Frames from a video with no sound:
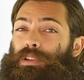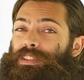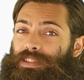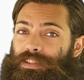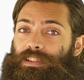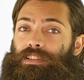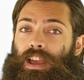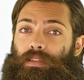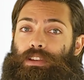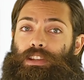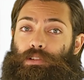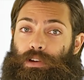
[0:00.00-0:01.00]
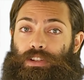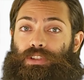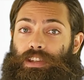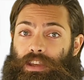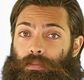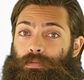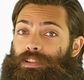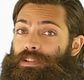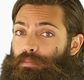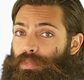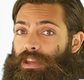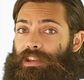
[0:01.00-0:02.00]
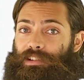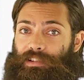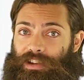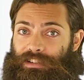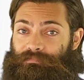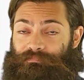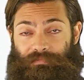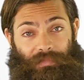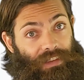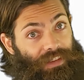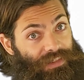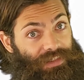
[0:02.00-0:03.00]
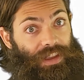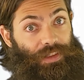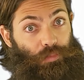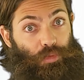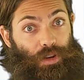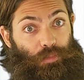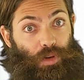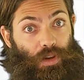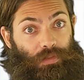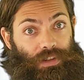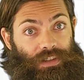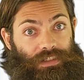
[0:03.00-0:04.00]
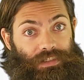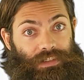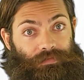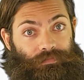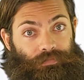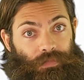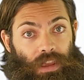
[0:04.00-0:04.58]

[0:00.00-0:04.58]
but still having creature comforts and being green, sounds pretty perfect, doesn't it?